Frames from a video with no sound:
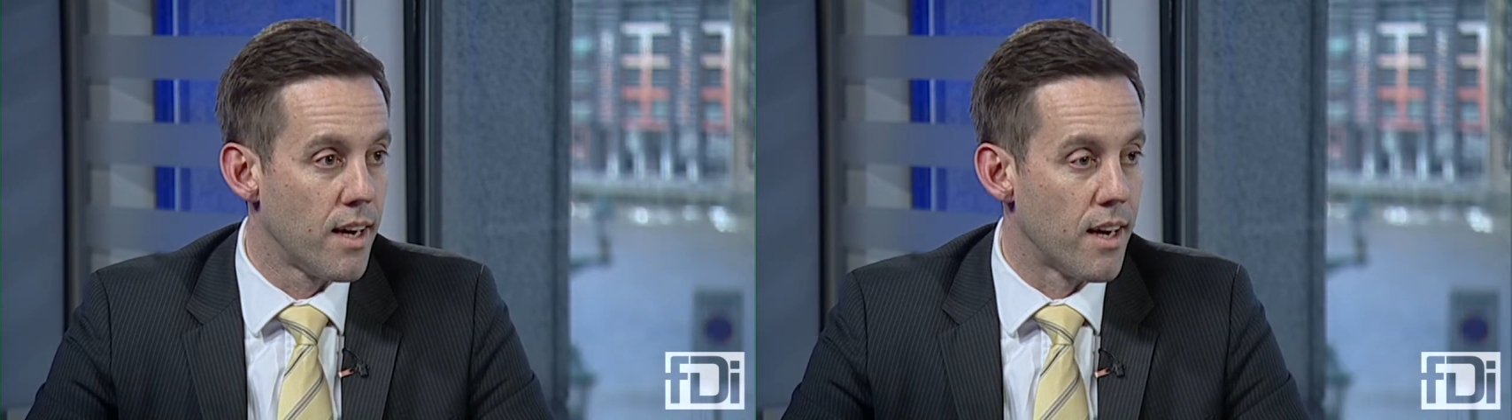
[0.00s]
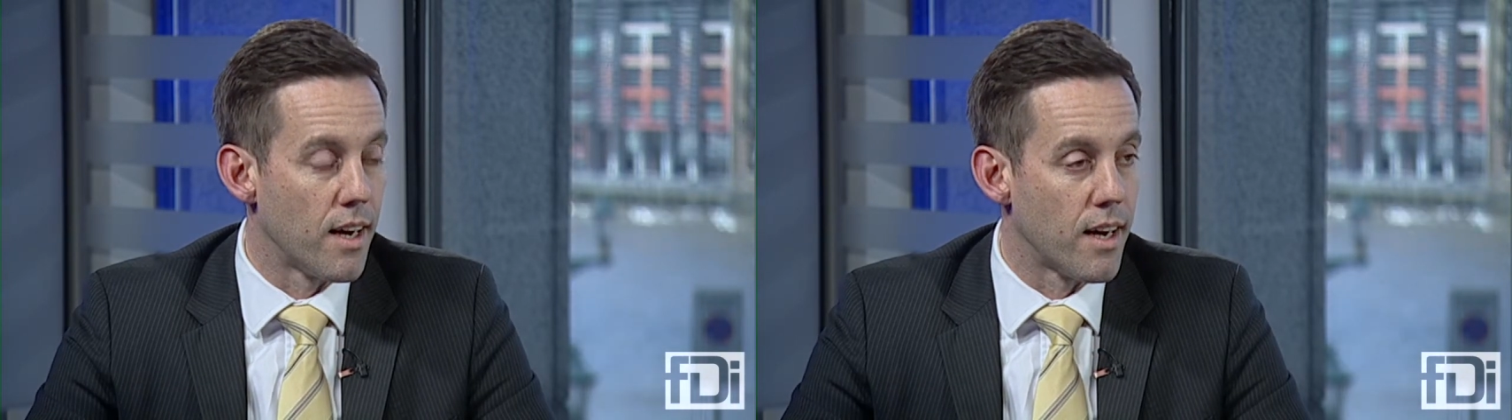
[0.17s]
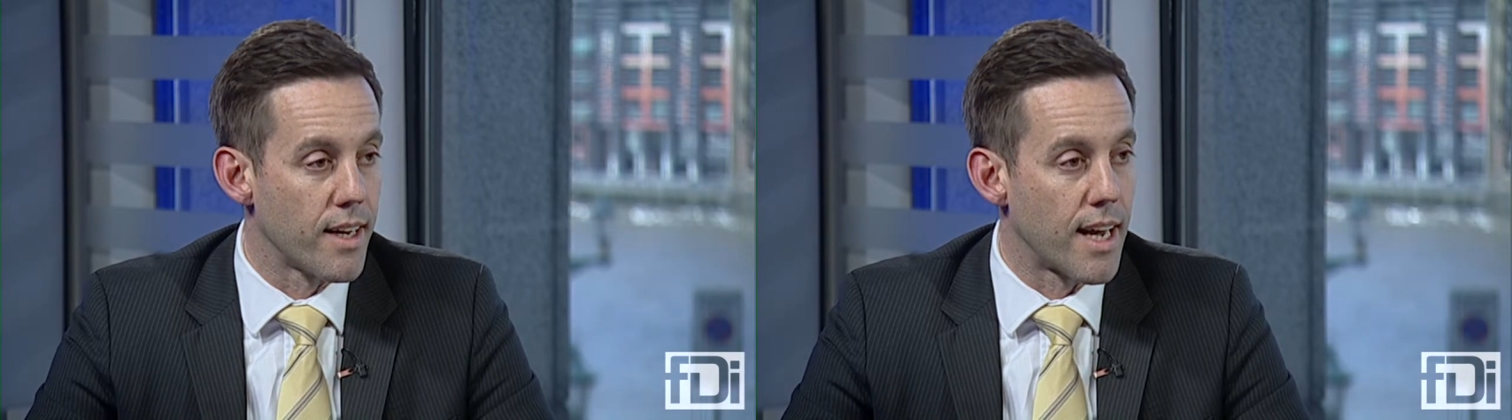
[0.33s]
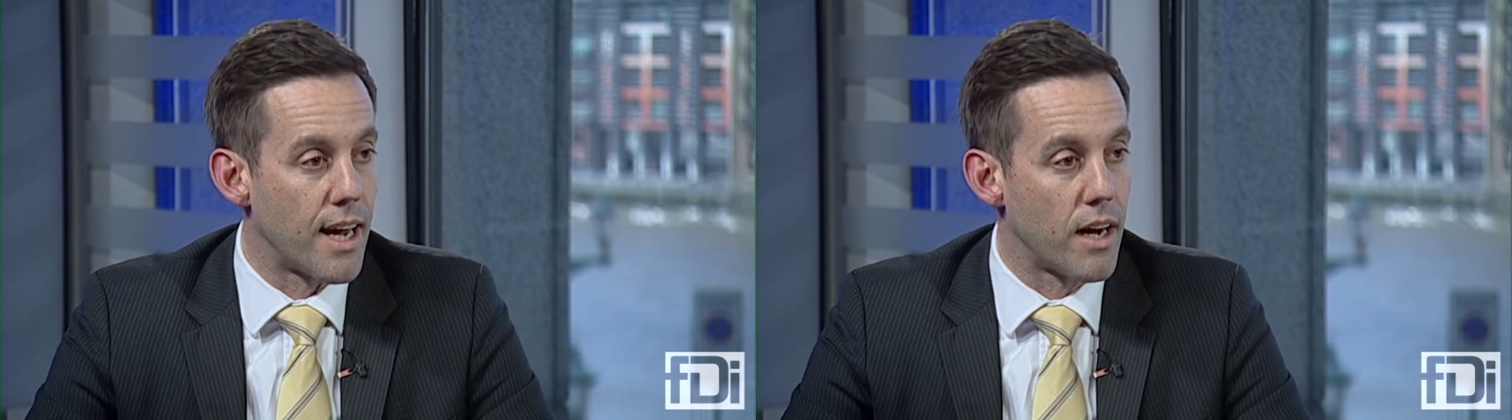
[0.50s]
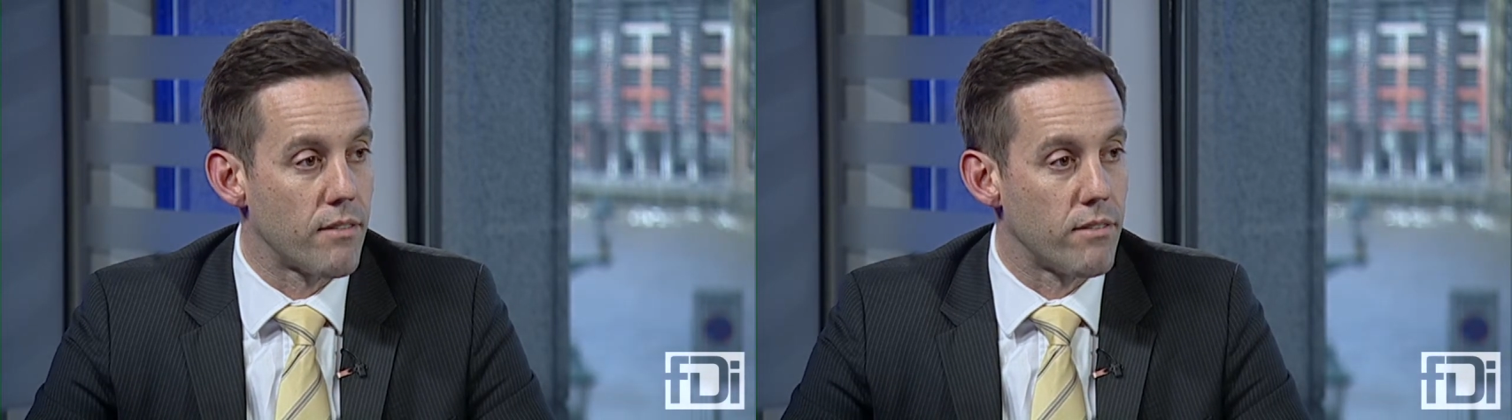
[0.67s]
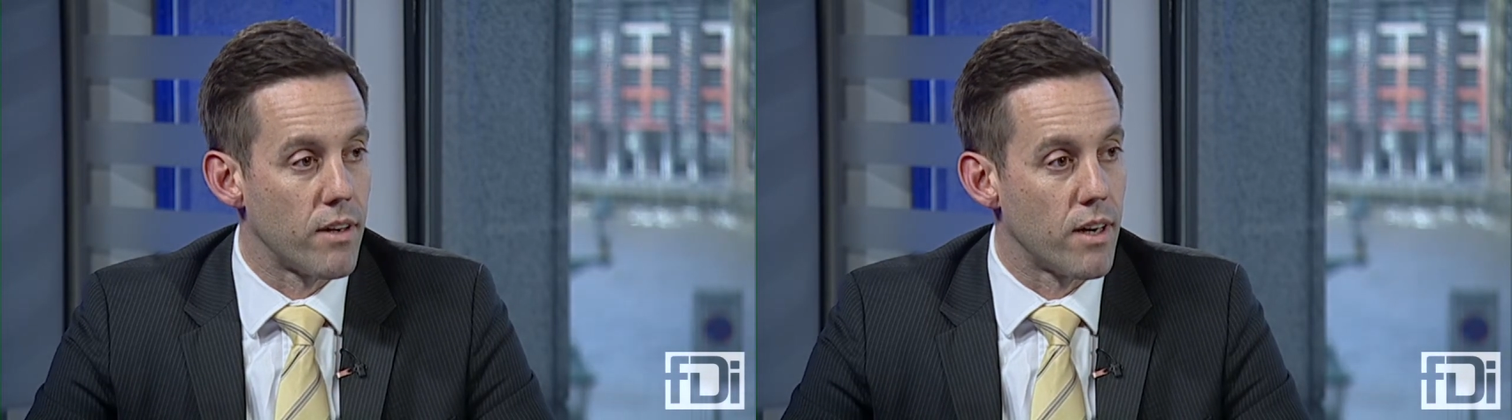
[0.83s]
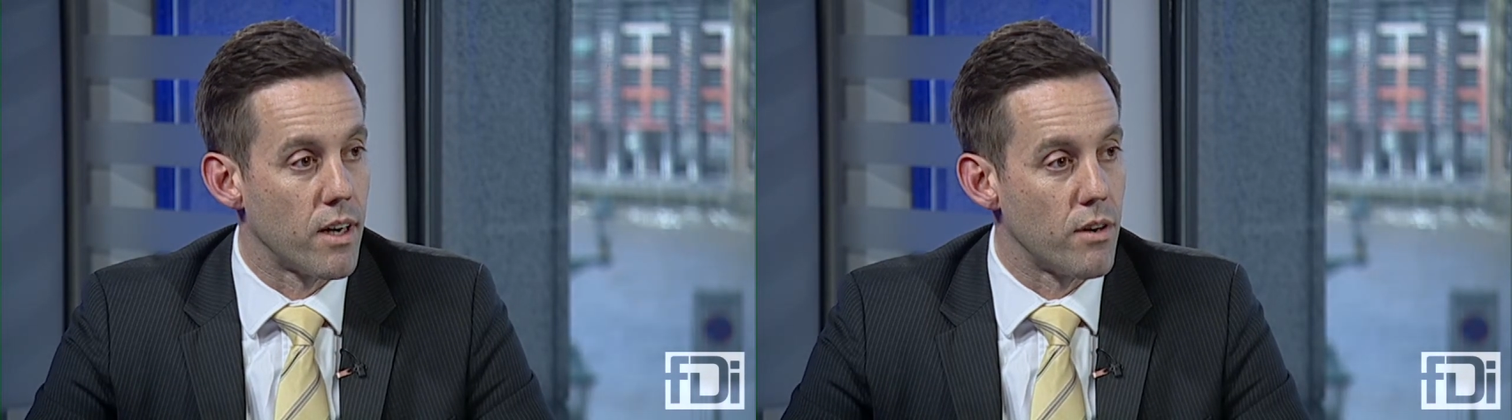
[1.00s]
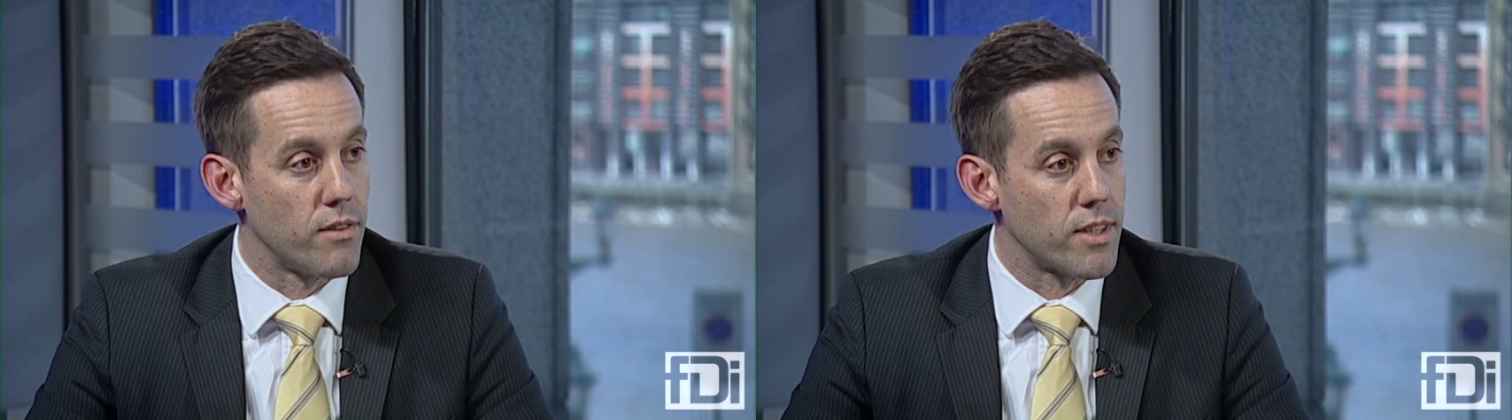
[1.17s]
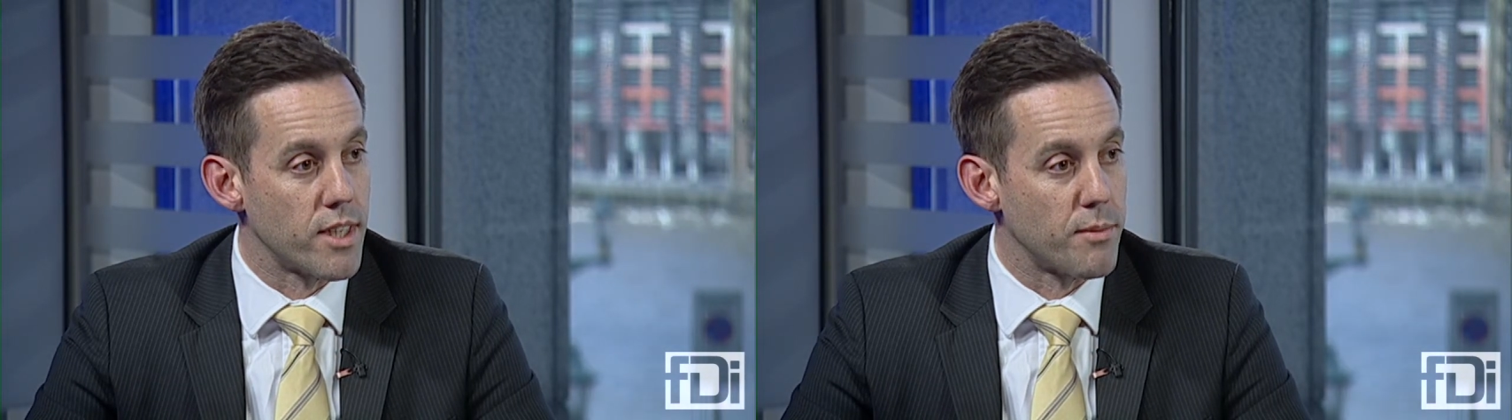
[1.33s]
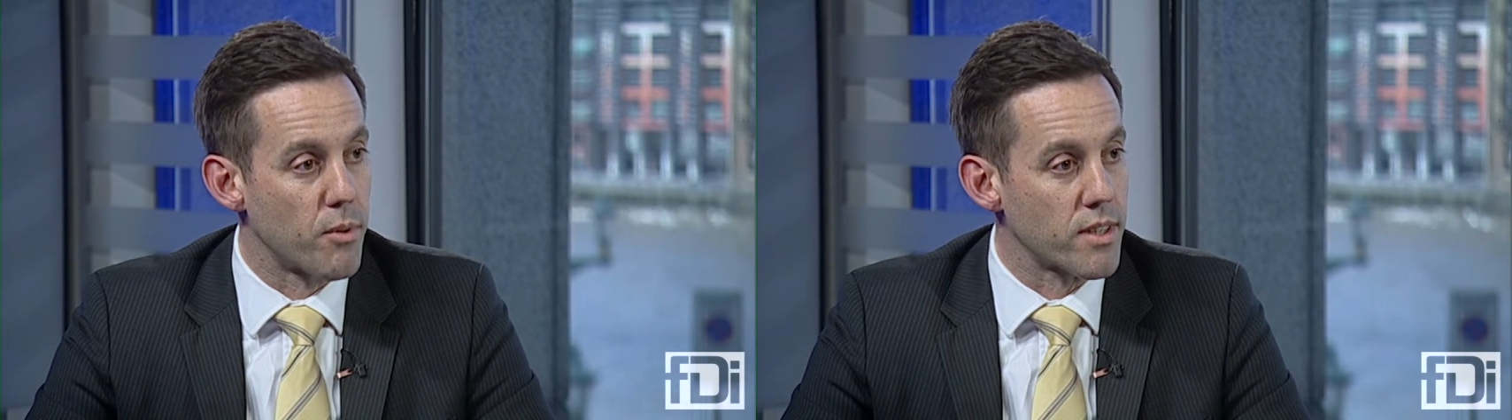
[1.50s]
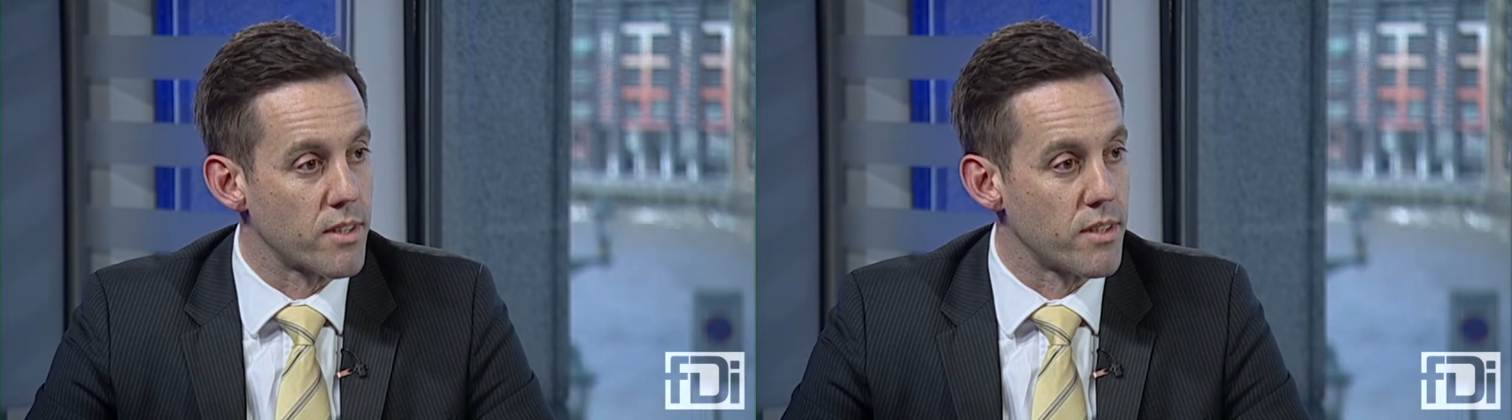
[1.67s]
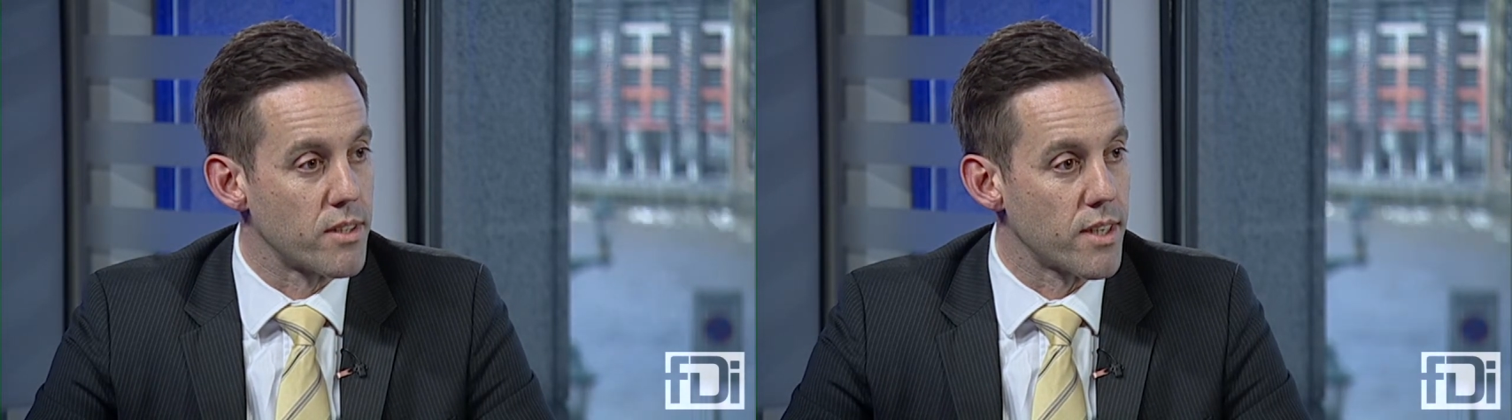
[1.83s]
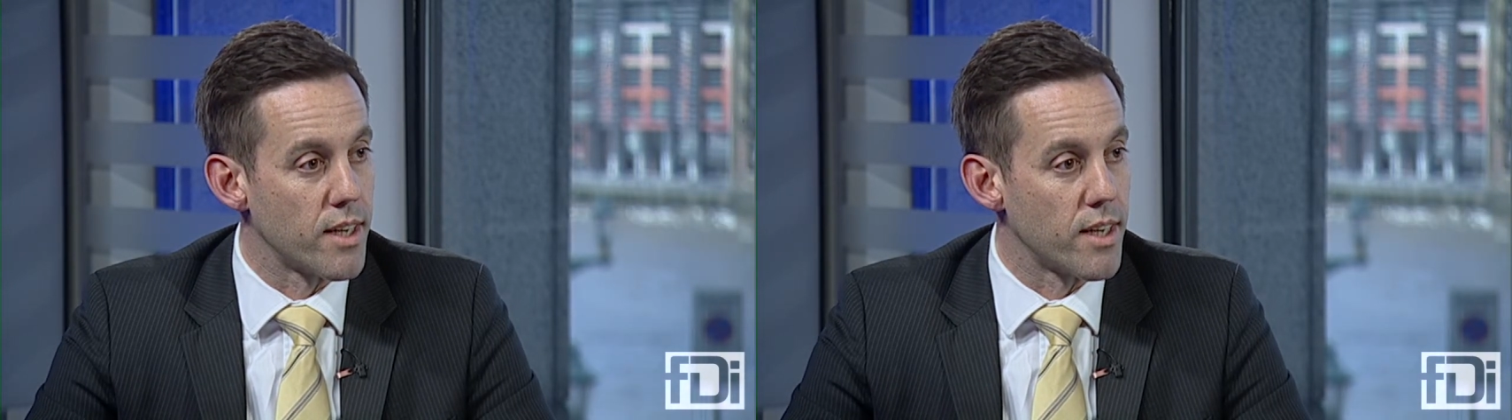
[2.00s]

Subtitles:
I now have overseas presence